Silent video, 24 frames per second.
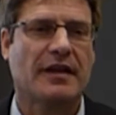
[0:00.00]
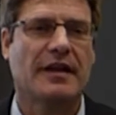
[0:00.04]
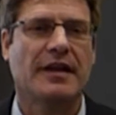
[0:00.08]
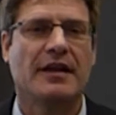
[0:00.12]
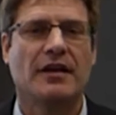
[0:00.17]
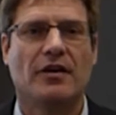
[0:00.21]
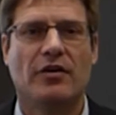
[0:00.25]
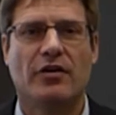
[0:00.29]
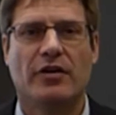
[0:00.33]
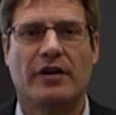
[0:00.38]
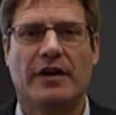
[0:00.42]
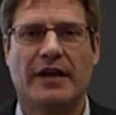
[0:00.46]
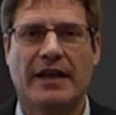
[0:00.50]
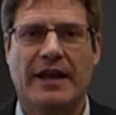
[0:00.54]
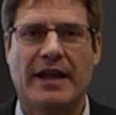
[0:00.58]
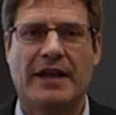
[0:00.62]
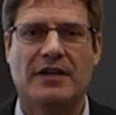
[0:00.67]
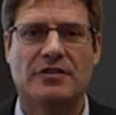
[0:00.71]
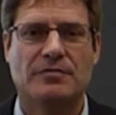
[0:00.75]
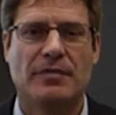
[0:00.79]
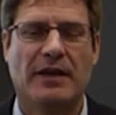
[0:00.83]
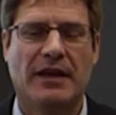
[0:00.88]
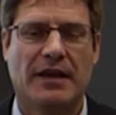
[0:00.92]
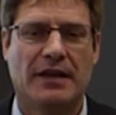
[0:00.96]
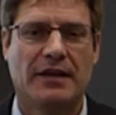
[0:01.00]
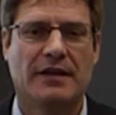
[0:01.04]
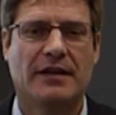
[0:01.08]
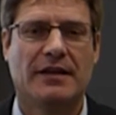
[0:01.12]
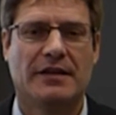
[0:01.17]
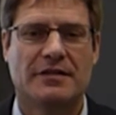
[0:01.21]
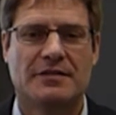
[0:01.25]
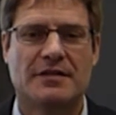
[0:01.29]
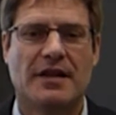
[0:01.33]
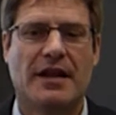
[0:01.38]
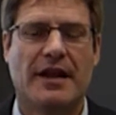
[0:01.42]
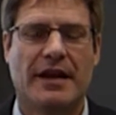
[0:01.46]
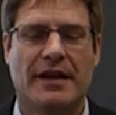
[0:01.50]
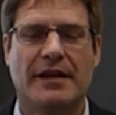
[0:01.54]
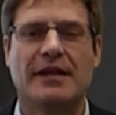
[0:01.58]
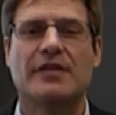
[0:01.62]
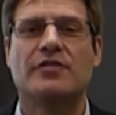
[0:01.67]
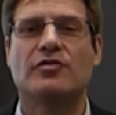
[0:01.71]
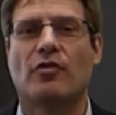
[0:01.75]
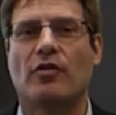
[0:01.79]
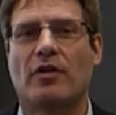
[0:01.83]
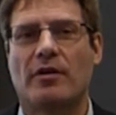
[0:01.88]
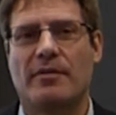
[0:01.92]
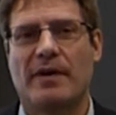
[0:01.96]
the key learning is that it
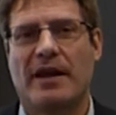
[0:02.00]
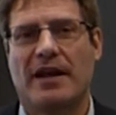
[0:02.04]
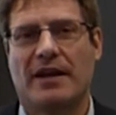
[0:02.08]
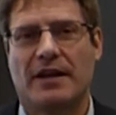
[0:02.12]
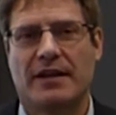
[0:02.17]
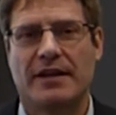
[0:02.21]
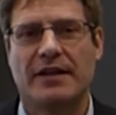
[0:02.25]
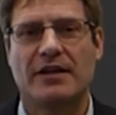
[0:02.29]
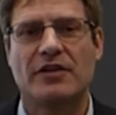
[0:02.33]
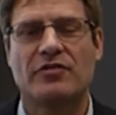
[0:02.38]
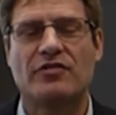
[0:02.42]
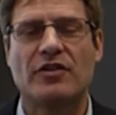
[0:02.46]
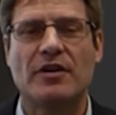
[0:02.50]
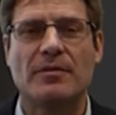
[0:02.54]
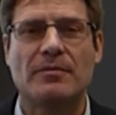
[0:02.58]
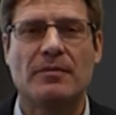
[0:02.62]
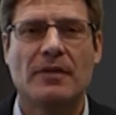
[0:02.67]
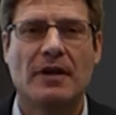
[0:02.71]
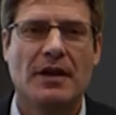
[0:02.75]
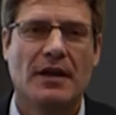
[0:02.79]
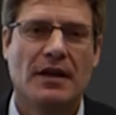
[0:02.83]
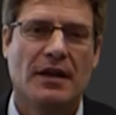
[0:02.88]
is all about leadership.